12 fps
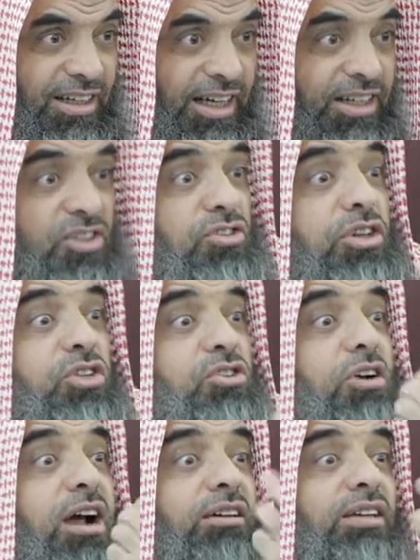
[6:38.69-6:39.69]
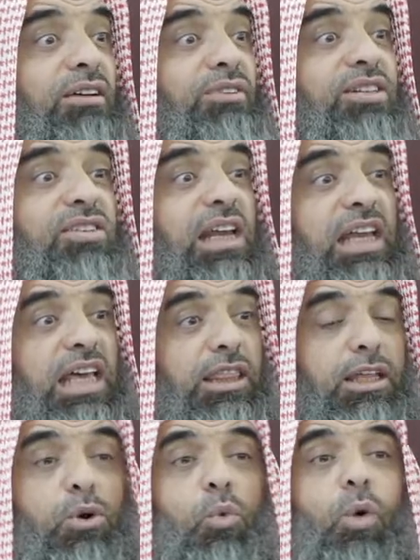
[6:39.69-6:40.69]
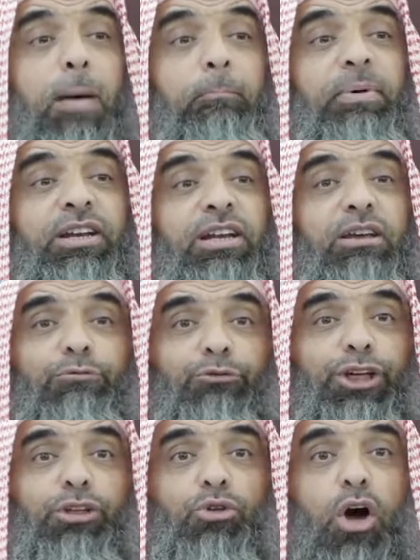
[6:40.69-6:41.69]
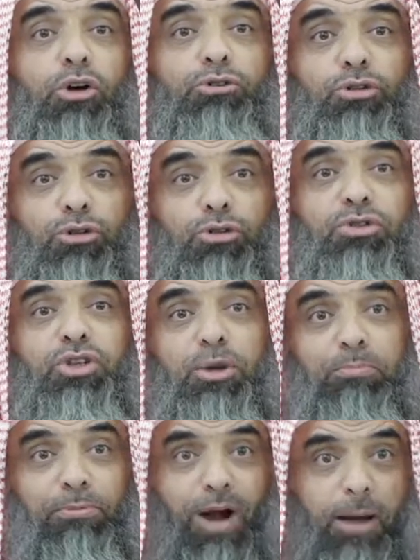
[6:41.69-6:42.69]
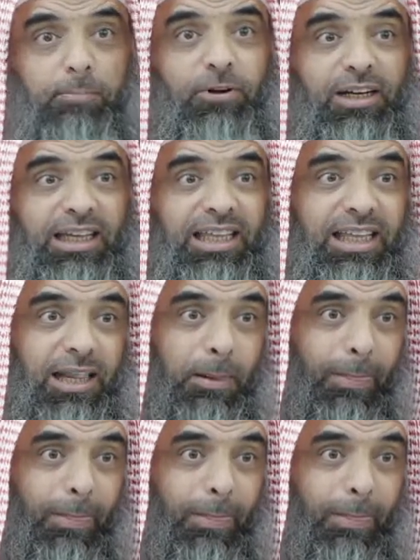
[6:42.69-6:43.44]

It's destructive, it's a lethal weapon if we don't use it properly.